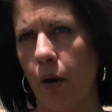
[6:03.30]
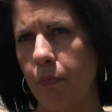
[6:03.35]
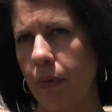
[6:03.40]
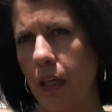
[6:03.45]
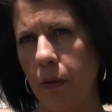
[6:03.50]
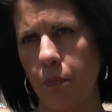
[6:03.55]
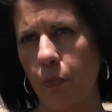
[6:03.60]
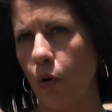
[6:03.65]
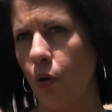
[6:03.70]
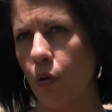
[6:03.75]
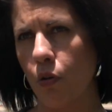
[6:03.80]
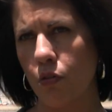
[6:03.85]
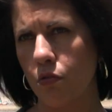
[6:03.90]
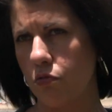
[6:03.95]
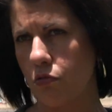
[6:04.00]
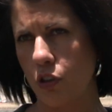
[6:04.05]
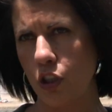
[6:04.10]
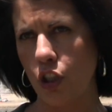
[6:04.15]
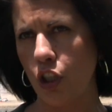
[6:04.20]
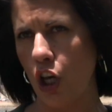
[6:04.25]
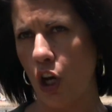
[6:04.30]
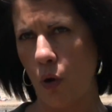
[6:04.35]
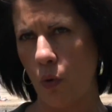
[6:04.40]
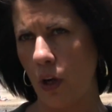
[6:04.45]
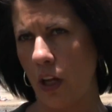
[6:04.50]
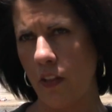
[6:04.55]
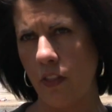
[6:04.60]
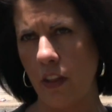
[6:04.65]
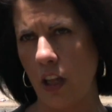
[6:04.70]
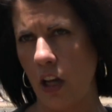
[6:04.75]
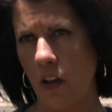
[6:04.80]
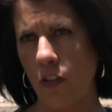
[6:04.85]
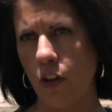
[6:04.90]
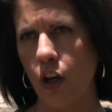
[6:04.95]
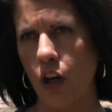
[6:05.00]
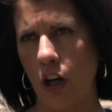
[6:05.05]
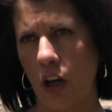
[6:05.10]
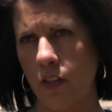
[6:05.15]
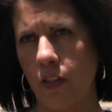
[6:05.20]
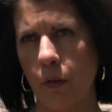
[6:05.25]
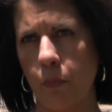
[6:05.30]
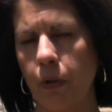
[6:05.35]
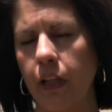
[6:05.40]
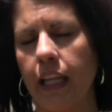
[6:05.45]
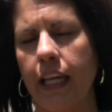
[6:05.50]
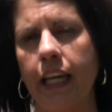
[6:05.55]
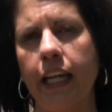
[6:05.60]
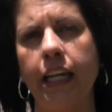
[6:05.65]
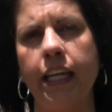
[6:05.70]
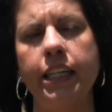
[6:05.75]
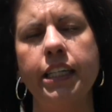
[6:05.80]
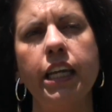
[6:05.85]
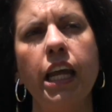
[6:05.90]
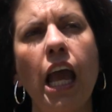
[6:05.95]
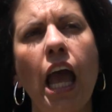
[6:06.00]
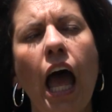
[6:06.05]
people, you know, on the planet.